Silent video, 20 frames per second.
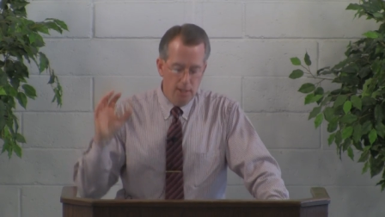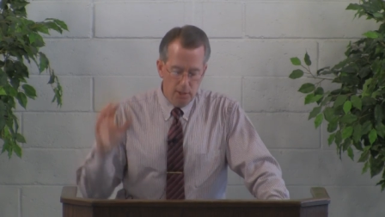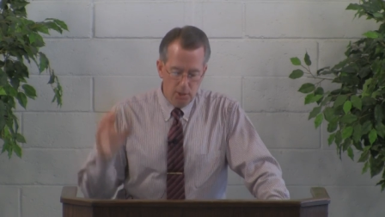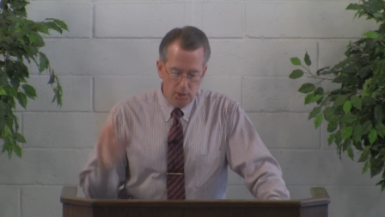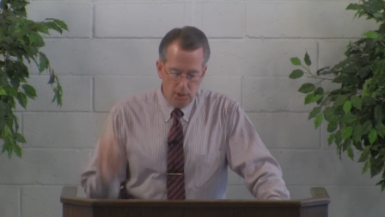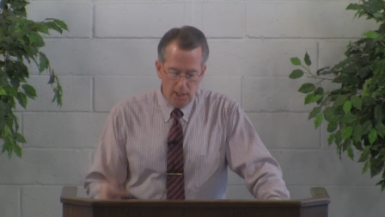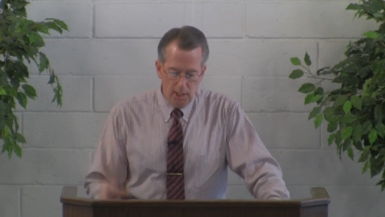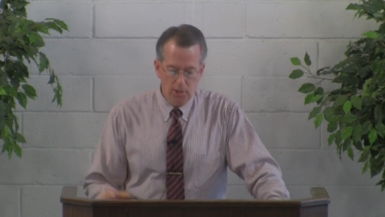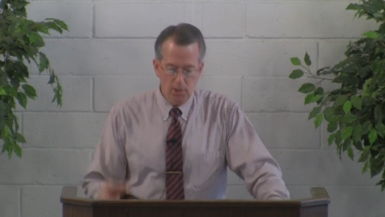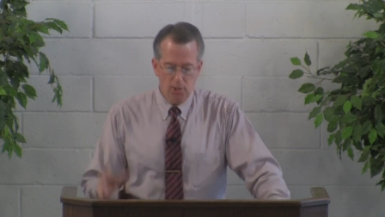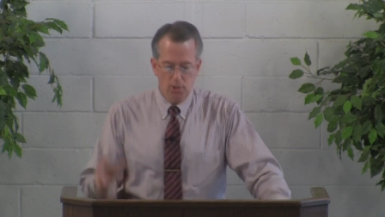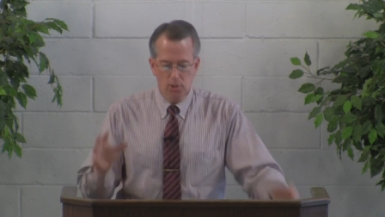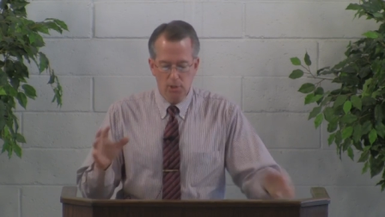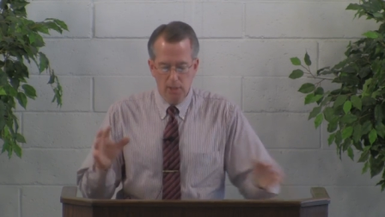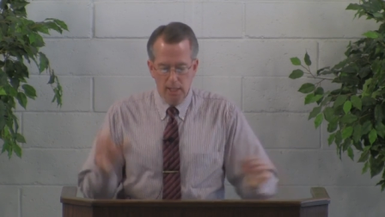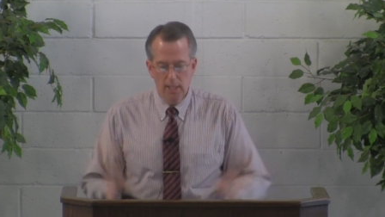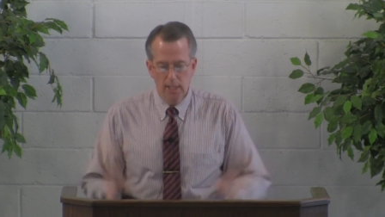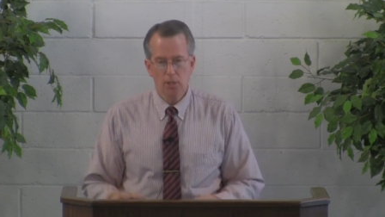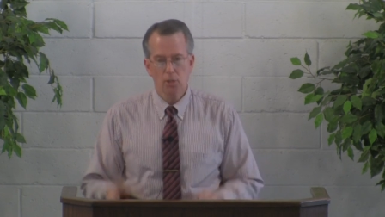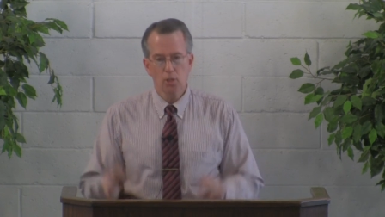Jesus
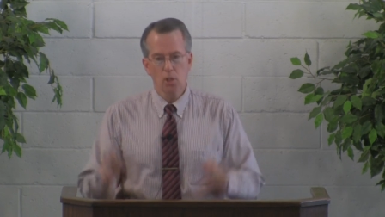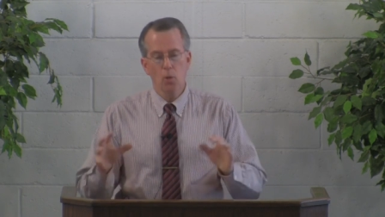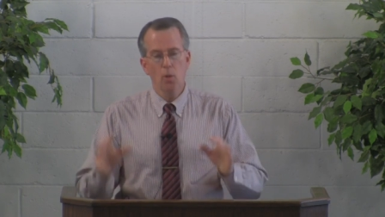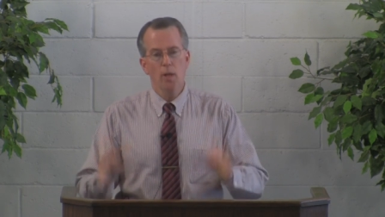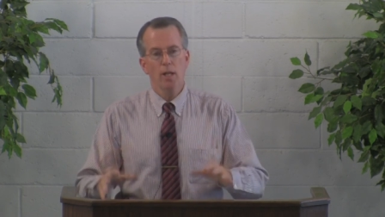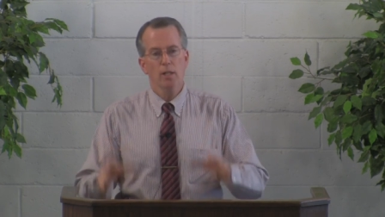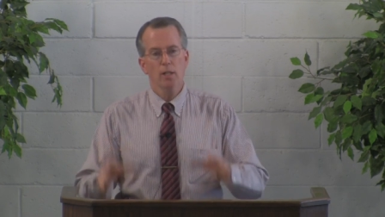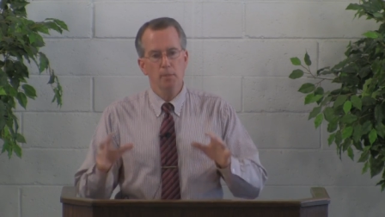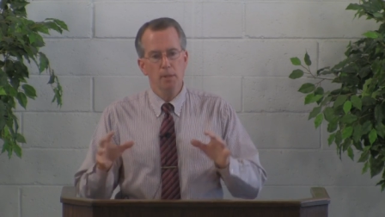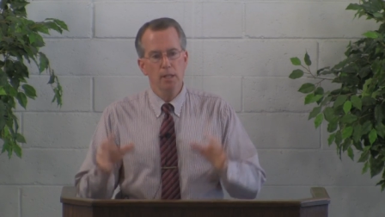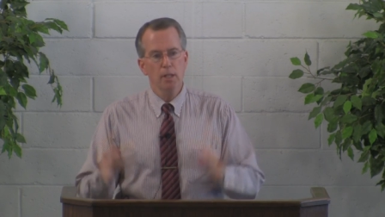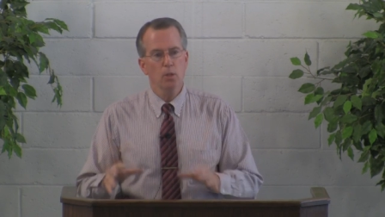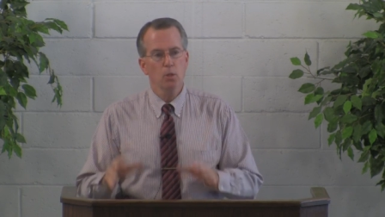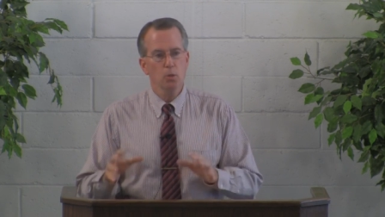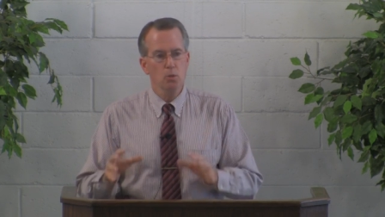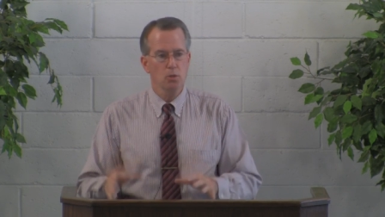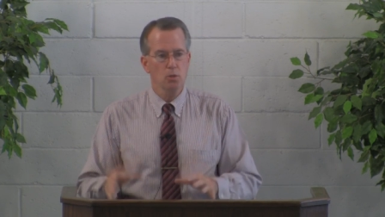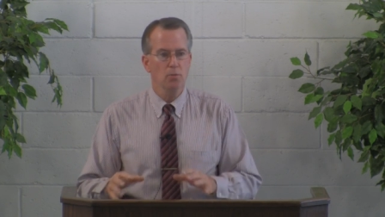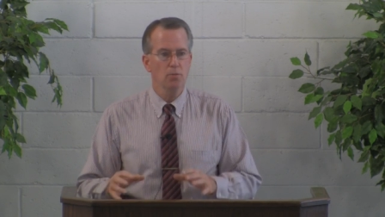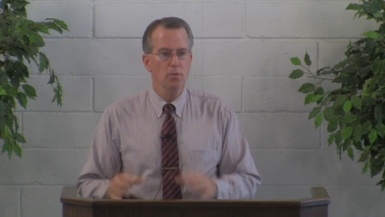is going to be
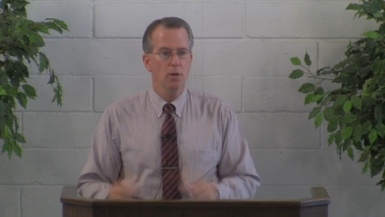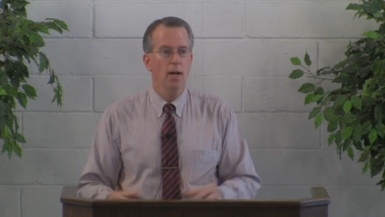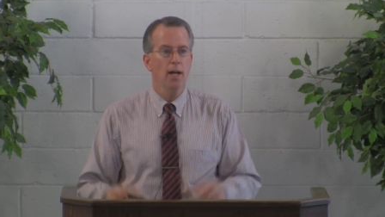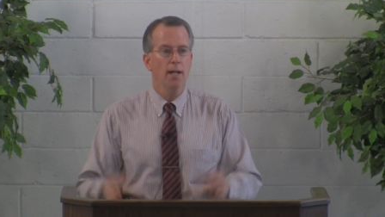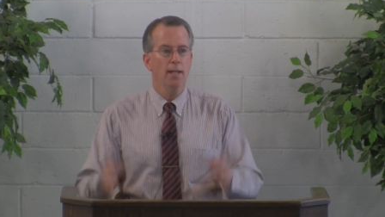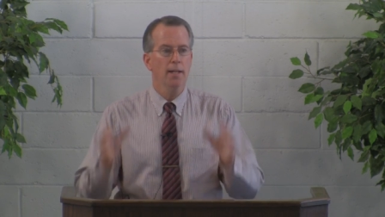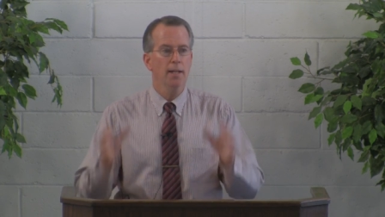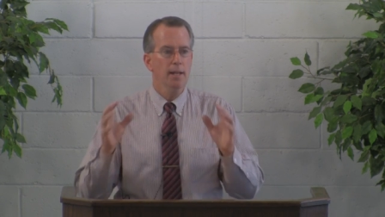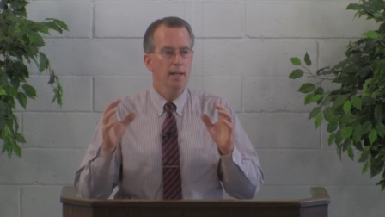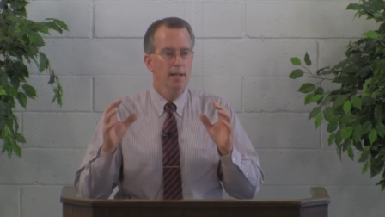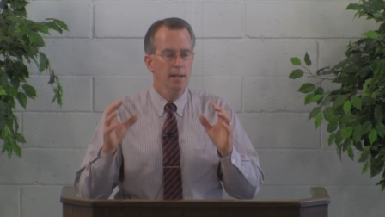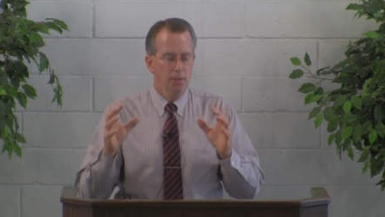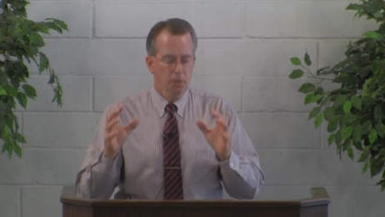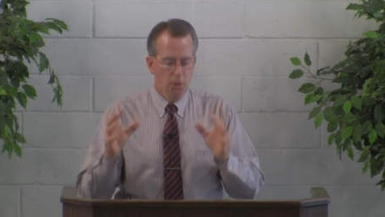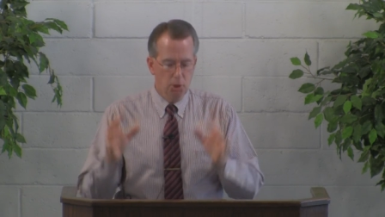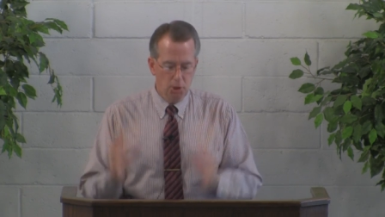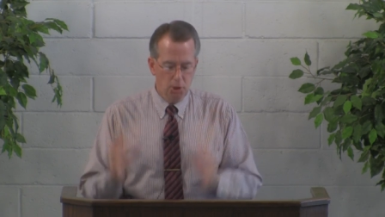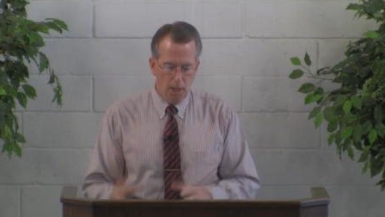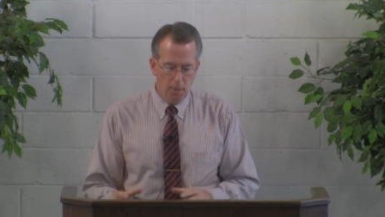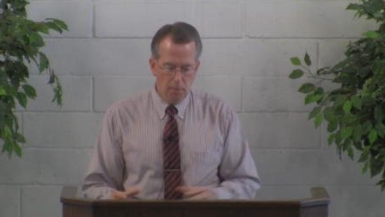crucified. The
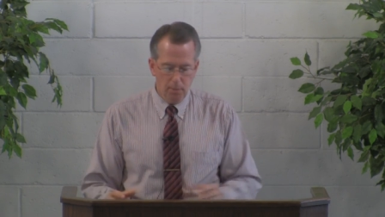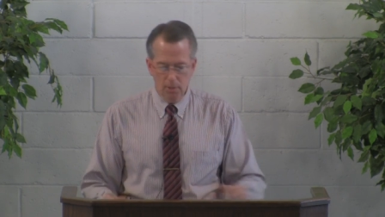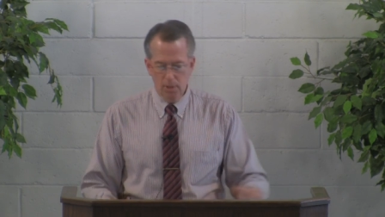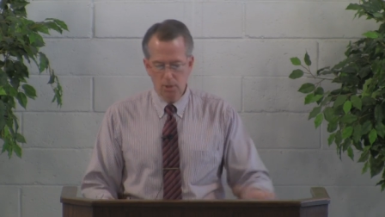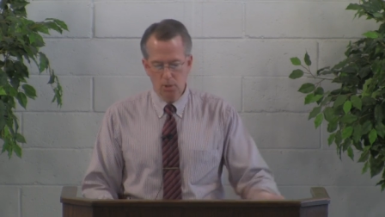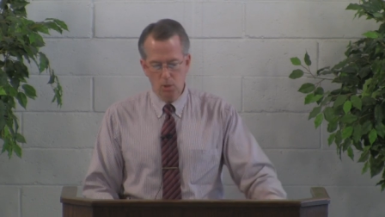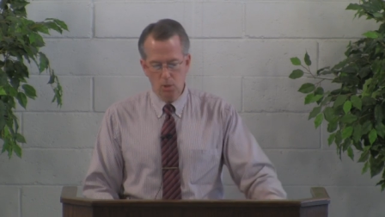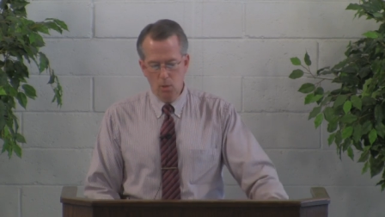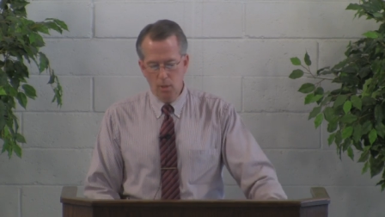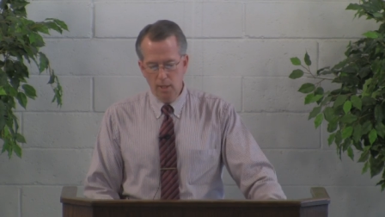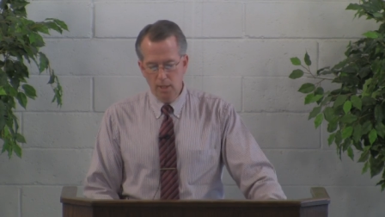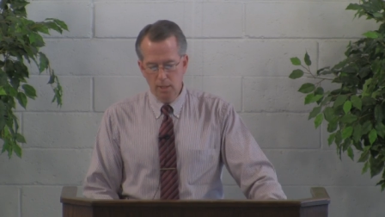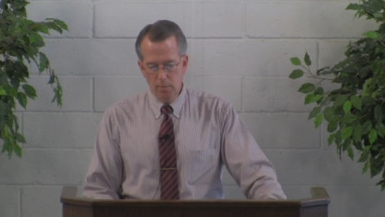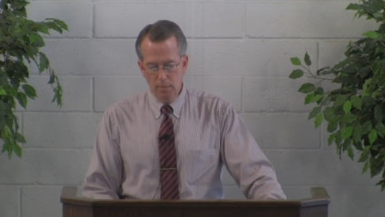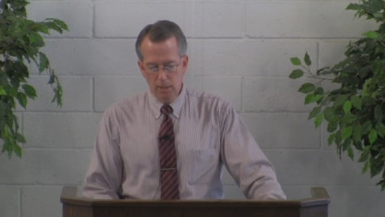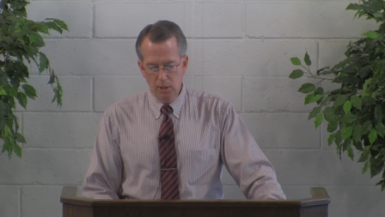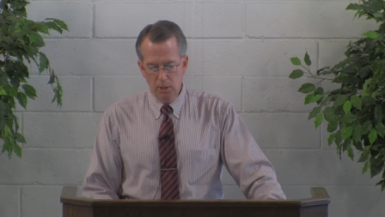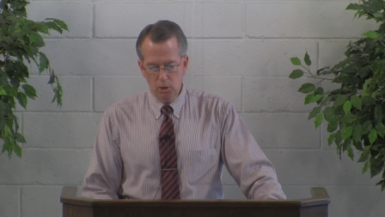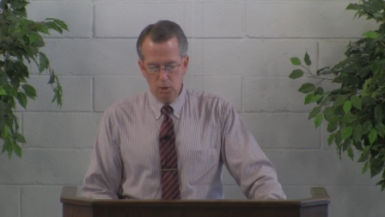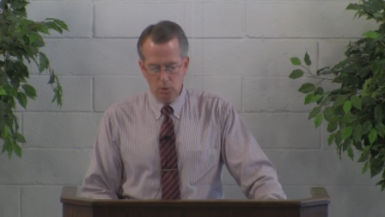shepherd is going to
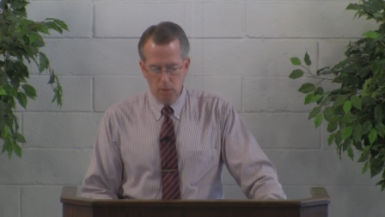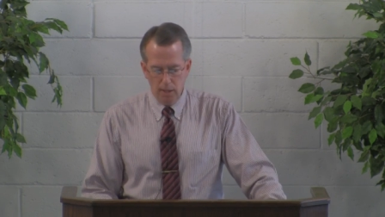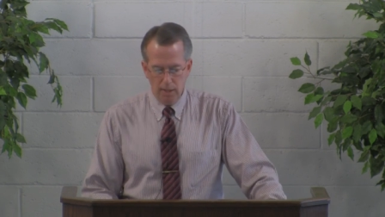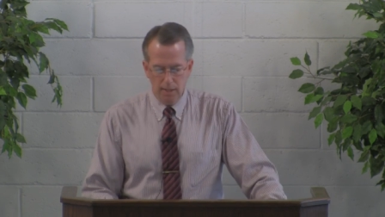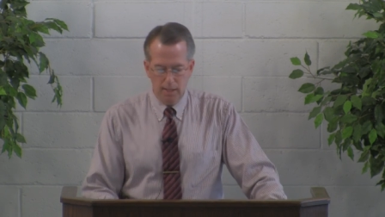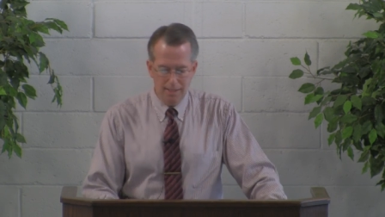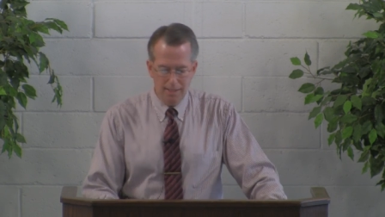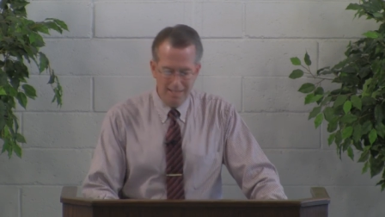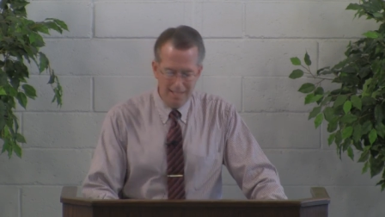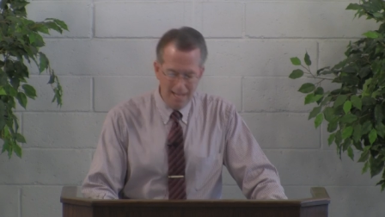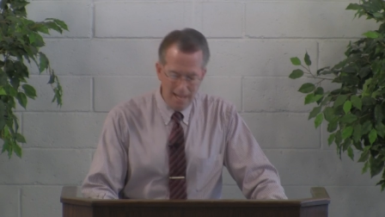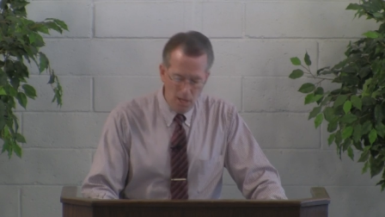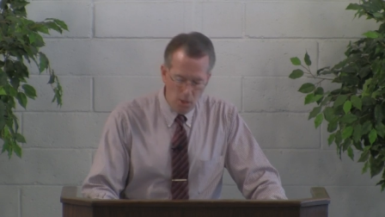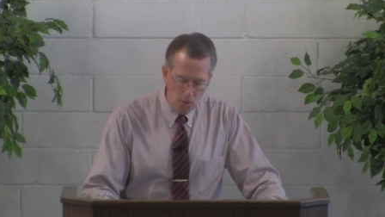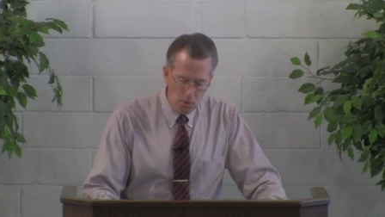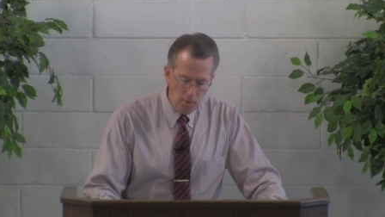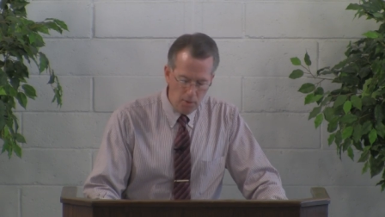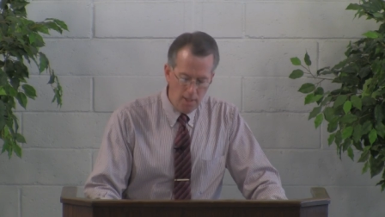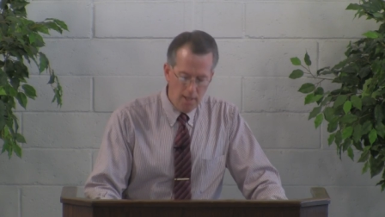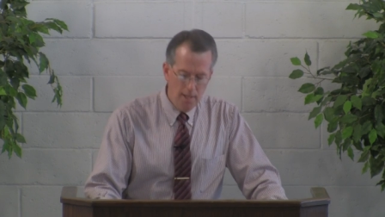be struck
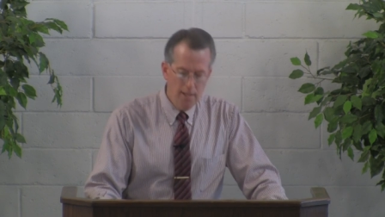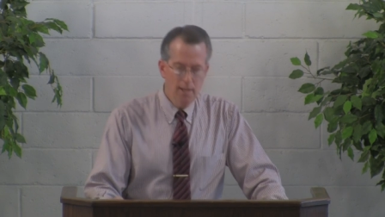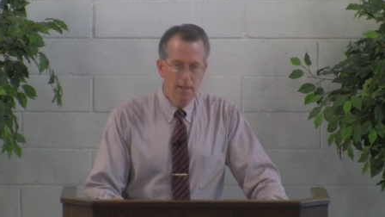down.